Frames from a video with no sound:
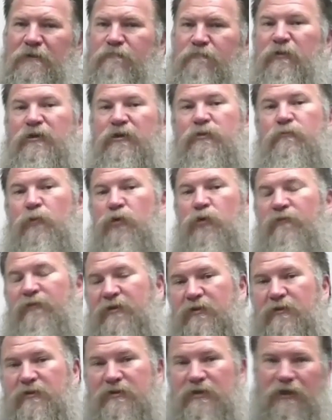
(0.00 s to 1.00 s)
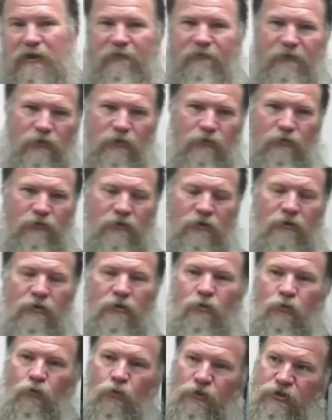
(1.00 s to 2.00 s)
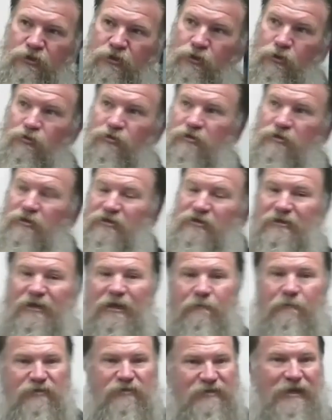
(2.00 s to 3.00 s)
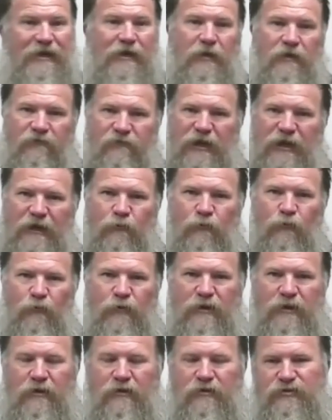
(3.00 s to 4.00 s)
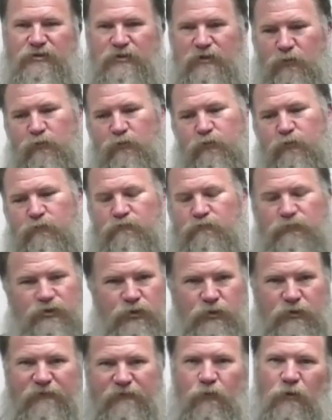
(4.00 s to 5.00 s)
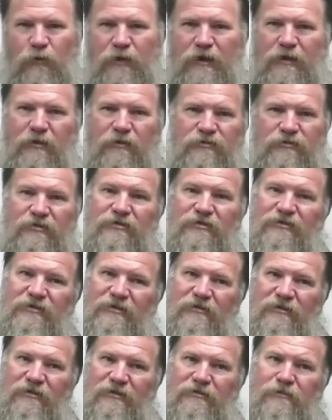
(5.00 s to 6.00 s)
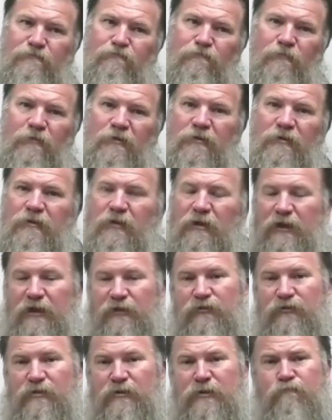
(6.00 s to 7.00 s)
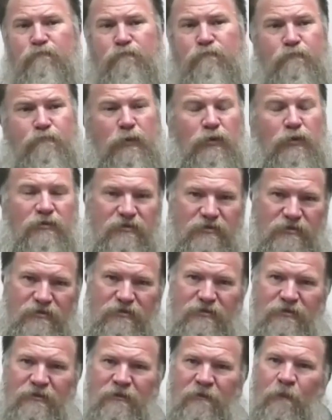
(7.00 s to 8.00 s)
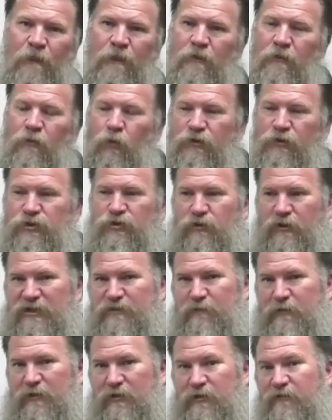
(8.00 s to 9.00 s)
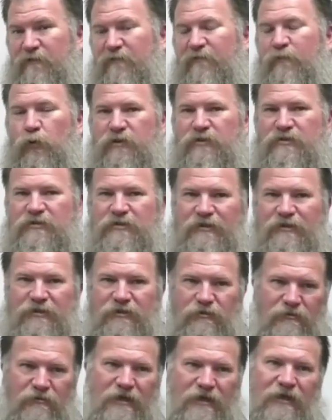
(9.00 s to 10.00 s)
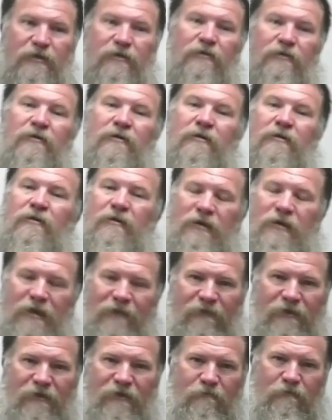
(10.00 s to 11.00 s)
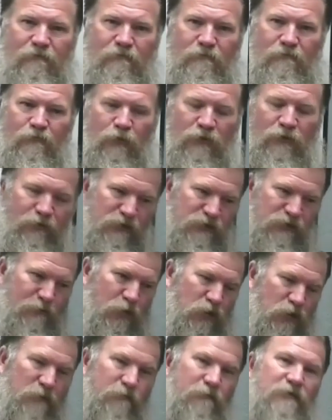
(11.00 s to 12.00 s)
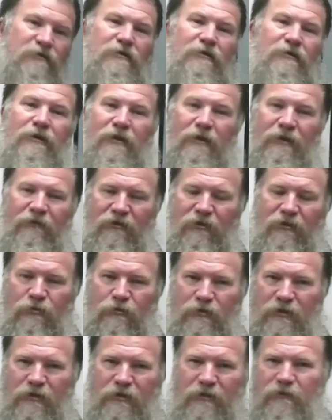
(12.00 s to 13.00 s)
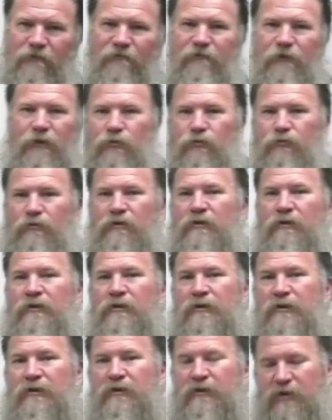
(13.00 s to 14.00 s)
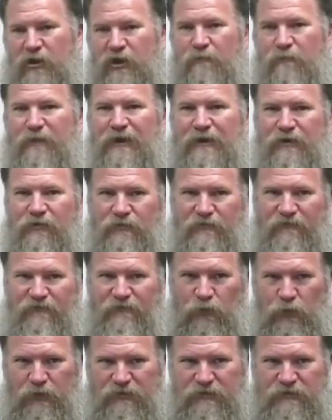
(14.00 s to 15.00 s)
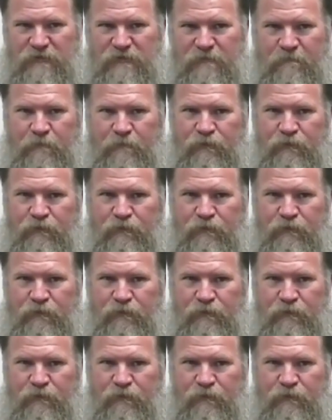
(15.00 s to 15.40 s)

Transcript: Then you move into the telephone, which used the same style of copper wires, two different wires to send these electric pulses, which transmitted your voice into data and then went through some equipment, and at the other end, your phone turned it back into a voice.